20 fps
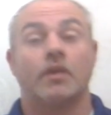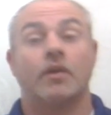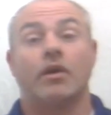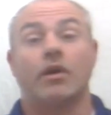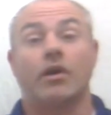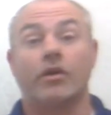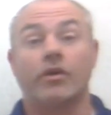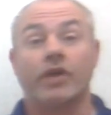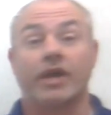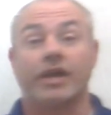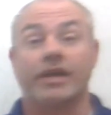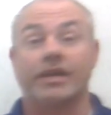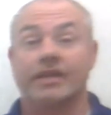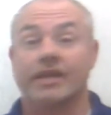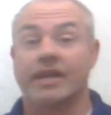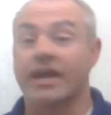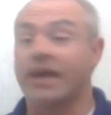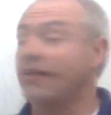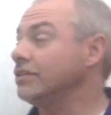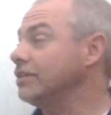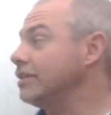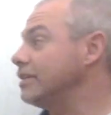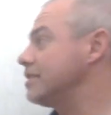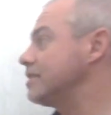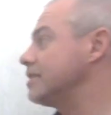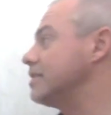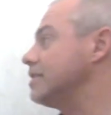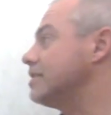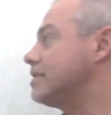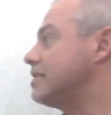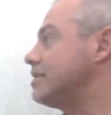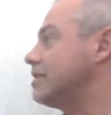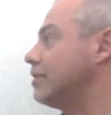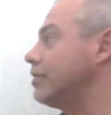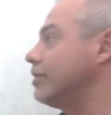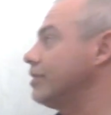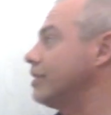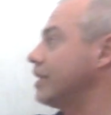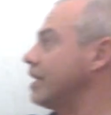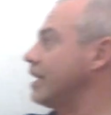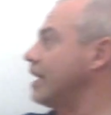All right, now let's consider the